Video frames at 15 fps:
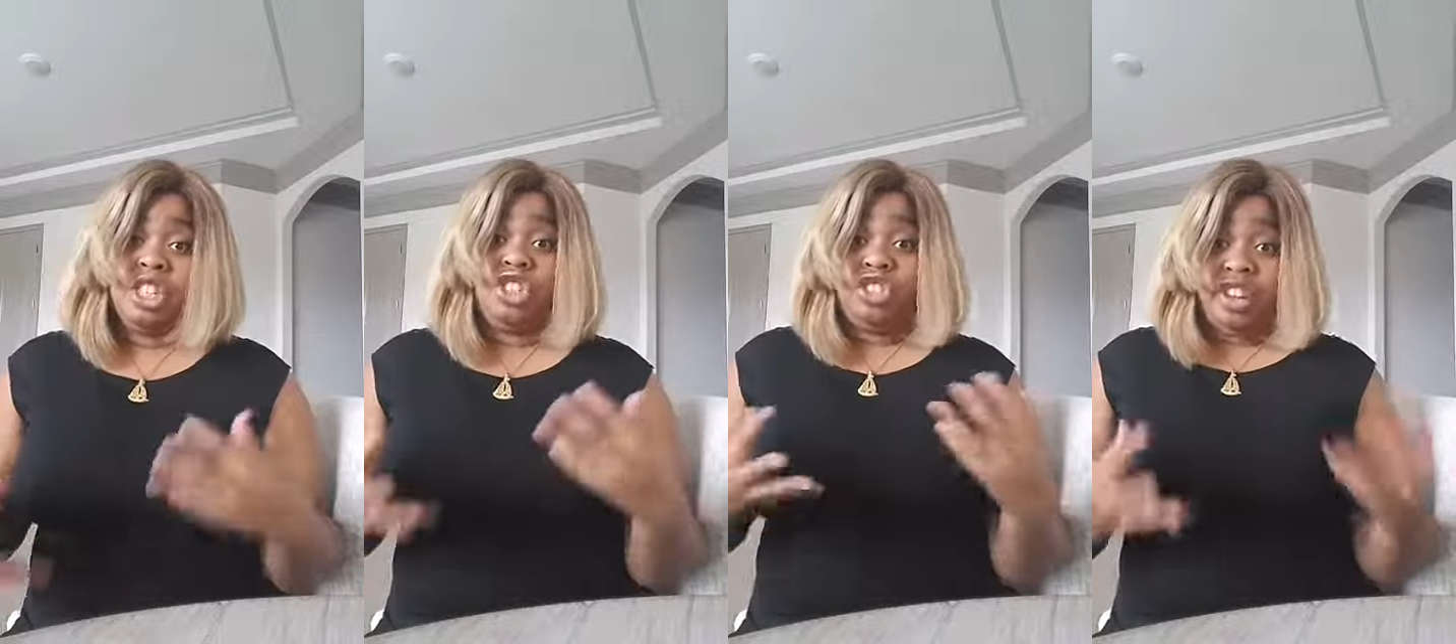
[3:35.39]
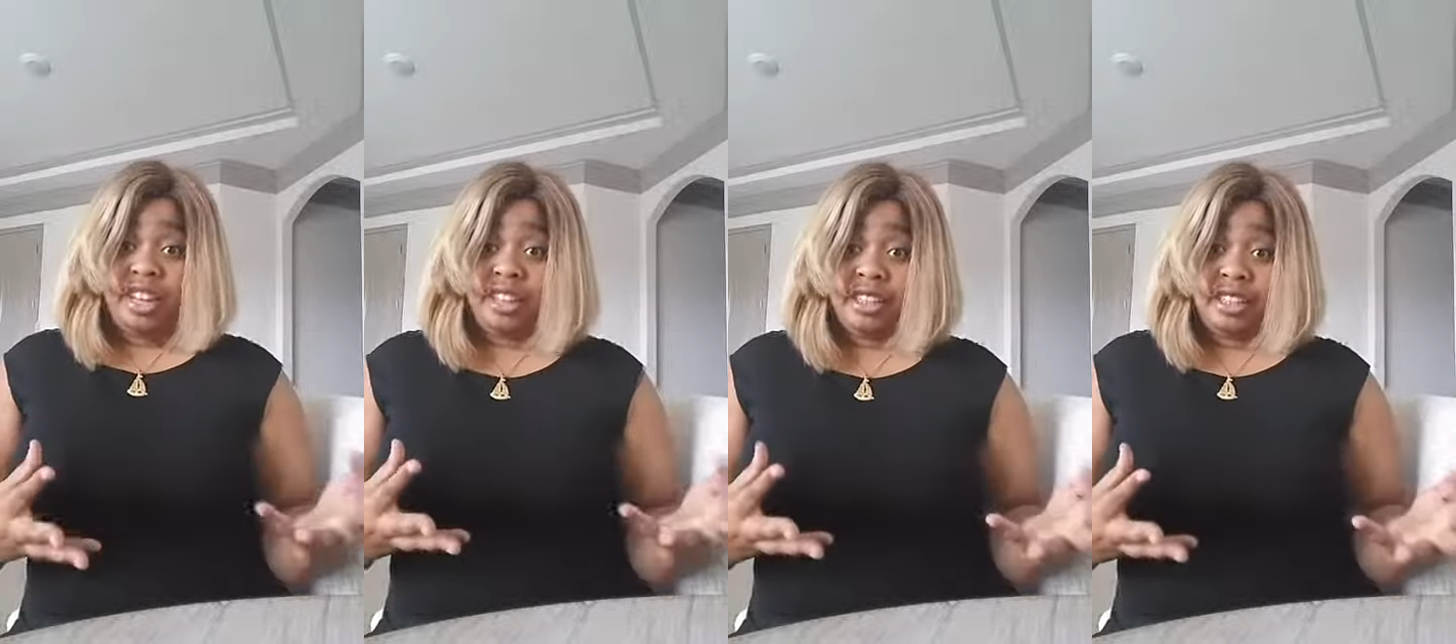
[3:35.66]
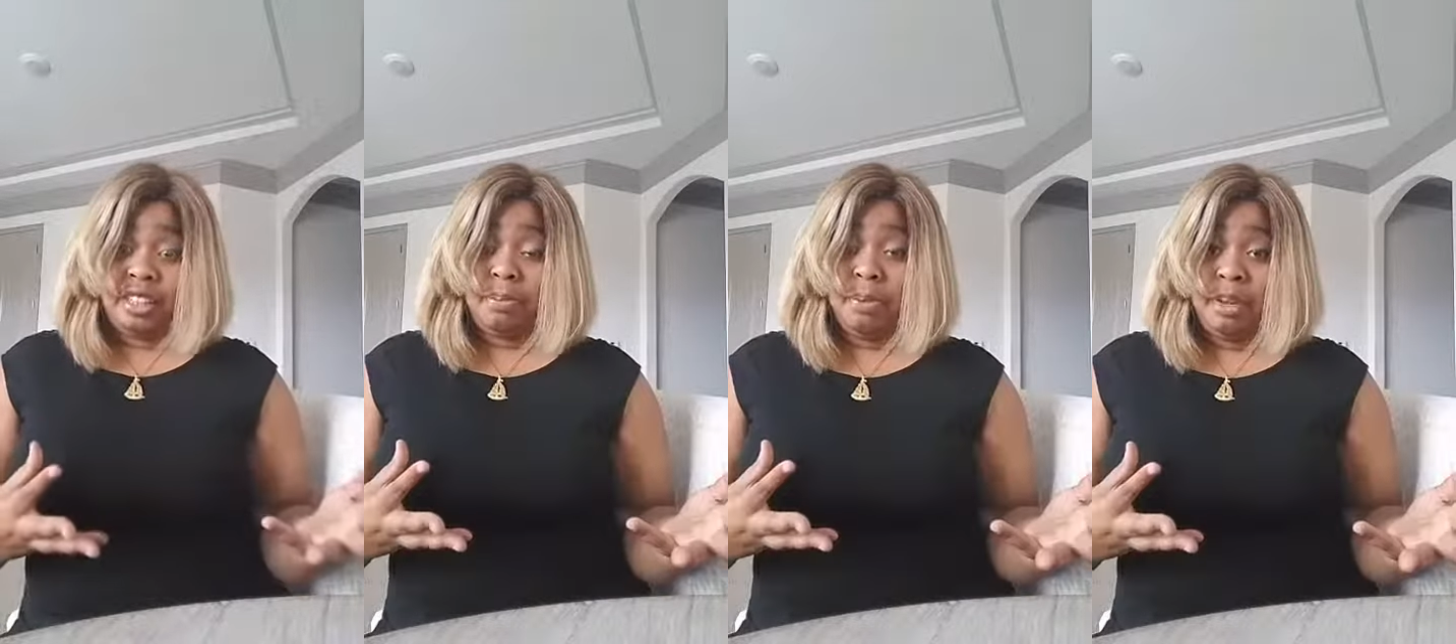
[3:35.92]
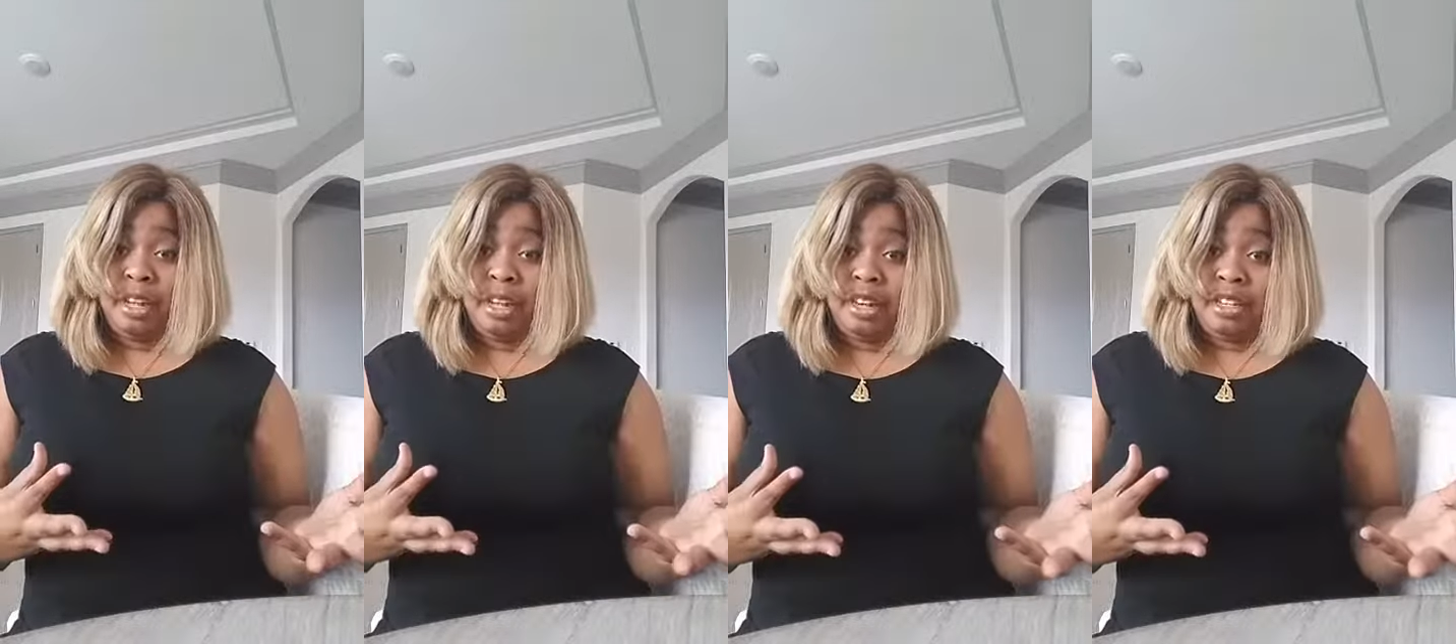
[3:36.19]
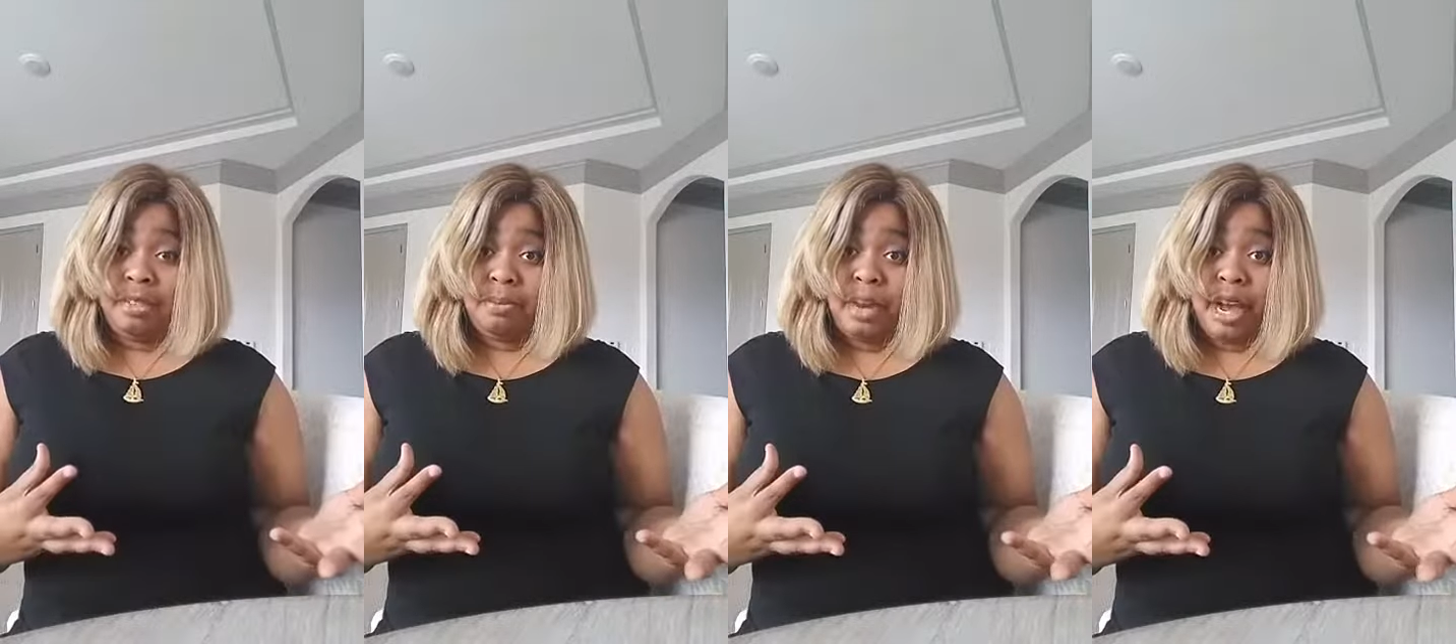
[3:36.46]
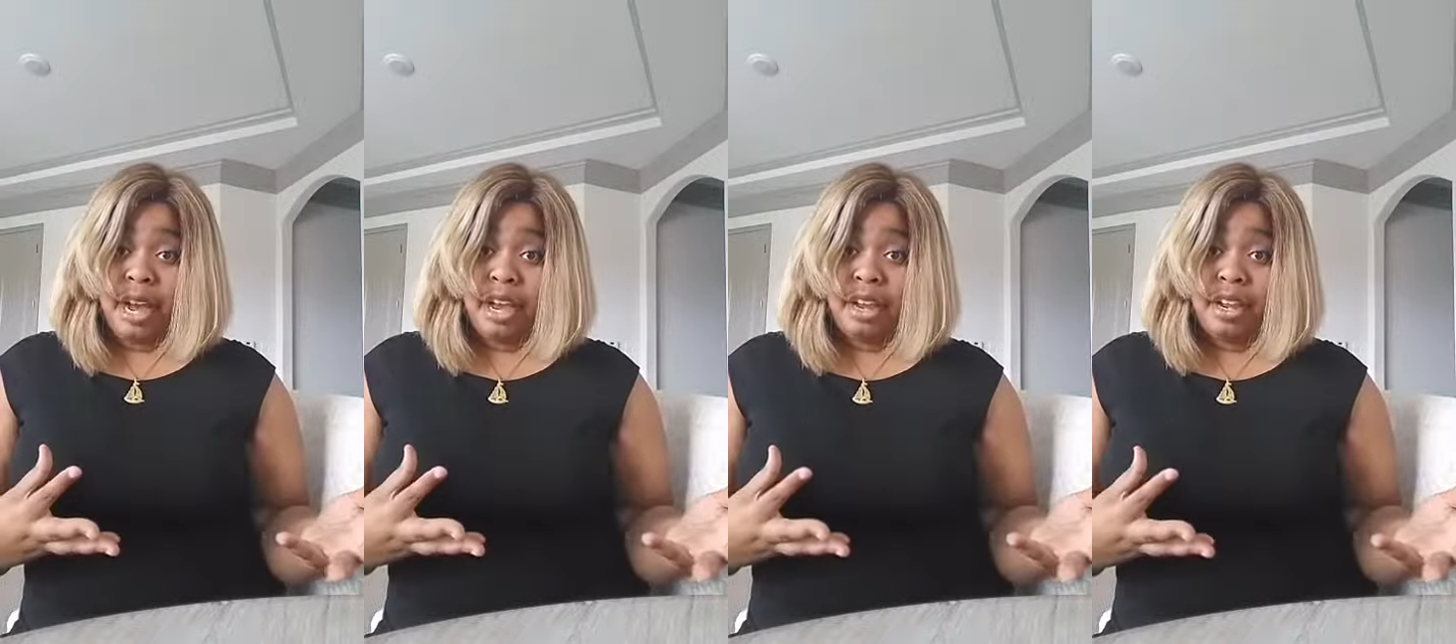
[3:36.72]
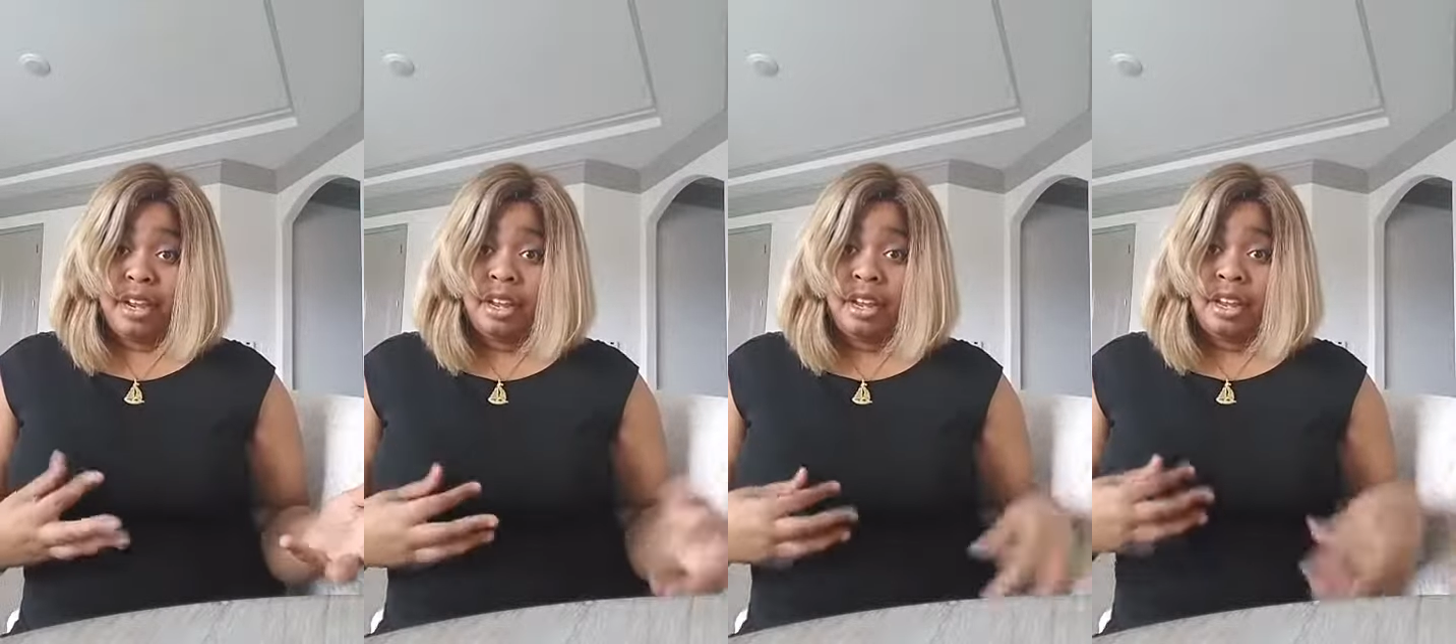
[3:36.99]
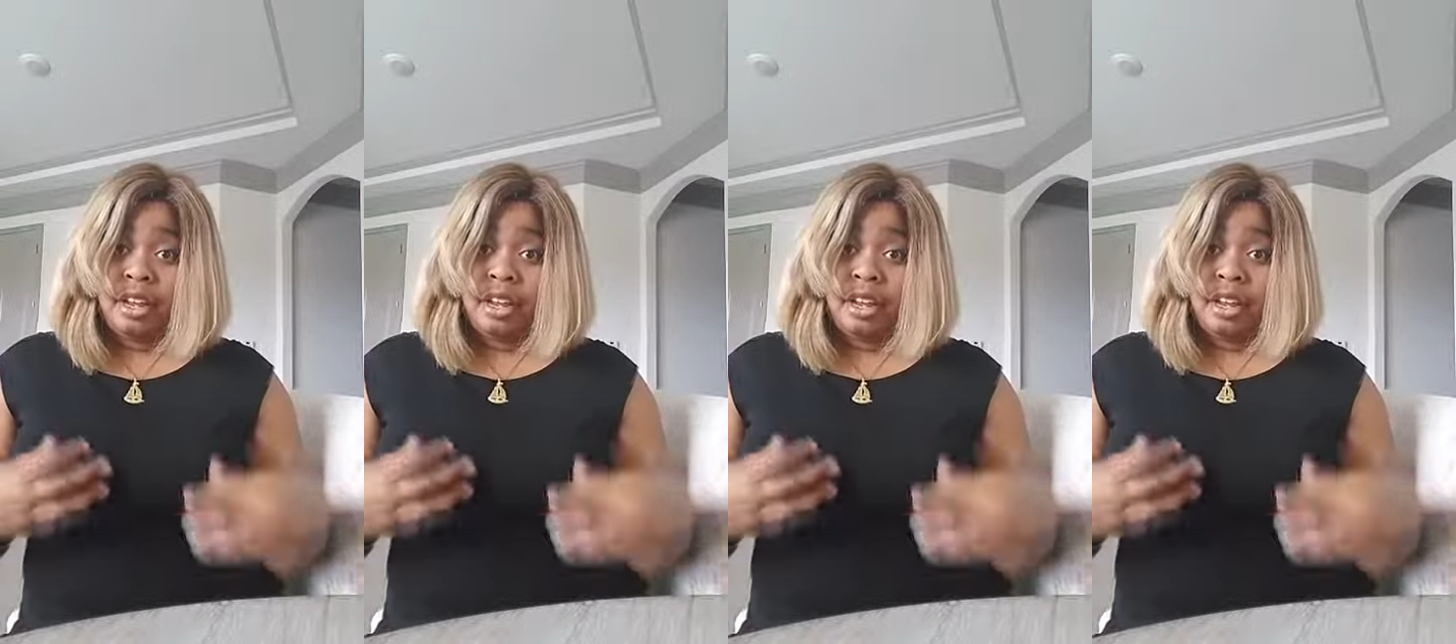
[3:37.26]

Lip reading: strengths to put into my